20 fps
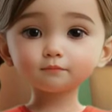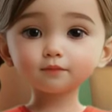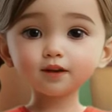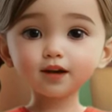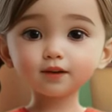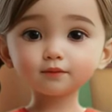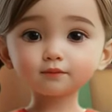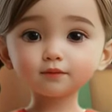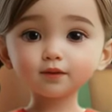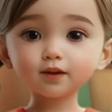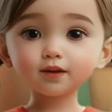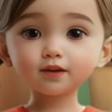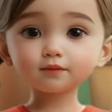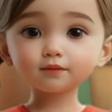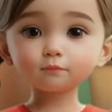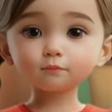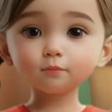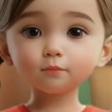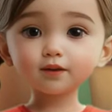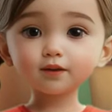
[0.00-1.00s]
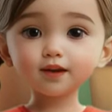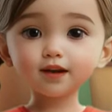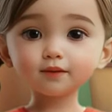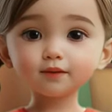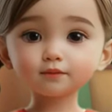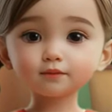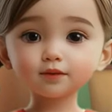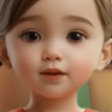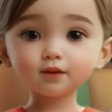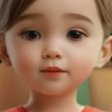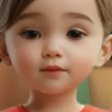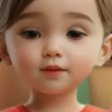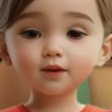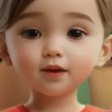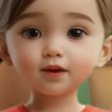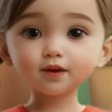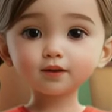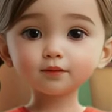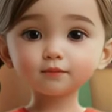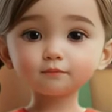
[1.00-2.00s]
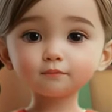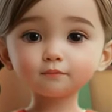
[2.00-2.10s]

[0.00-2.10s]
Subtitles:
Essay is pronounced as a.